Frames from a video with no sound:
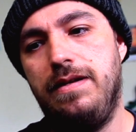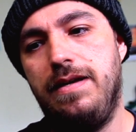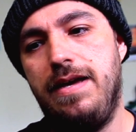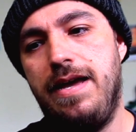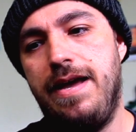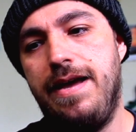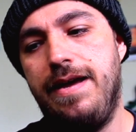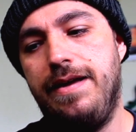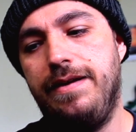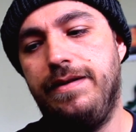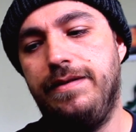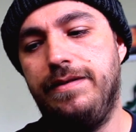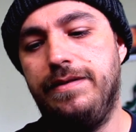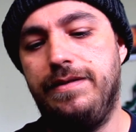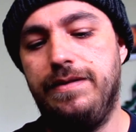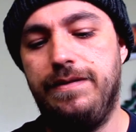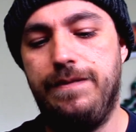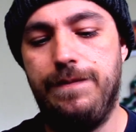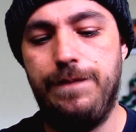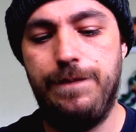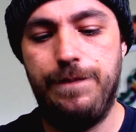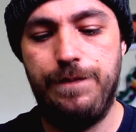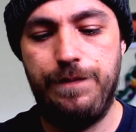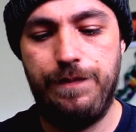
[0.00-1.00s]
and
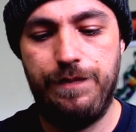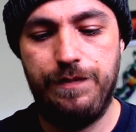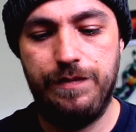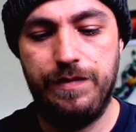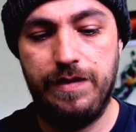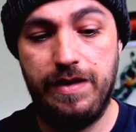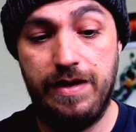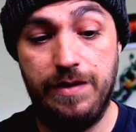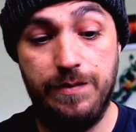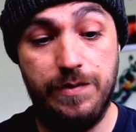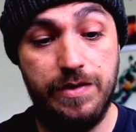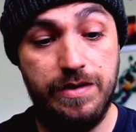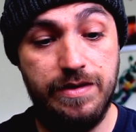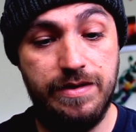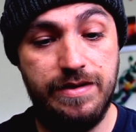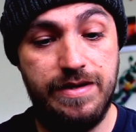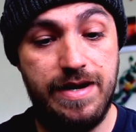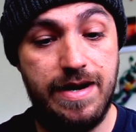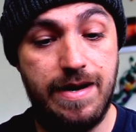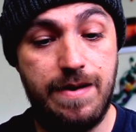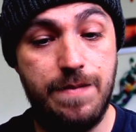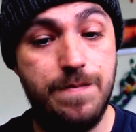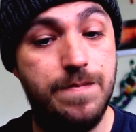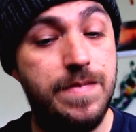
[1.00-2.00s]
he wouldn't
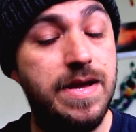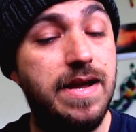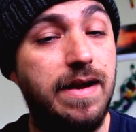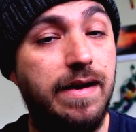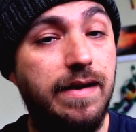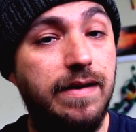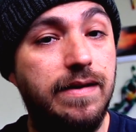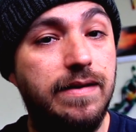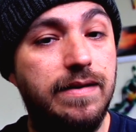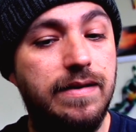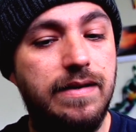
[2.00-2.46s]
take me.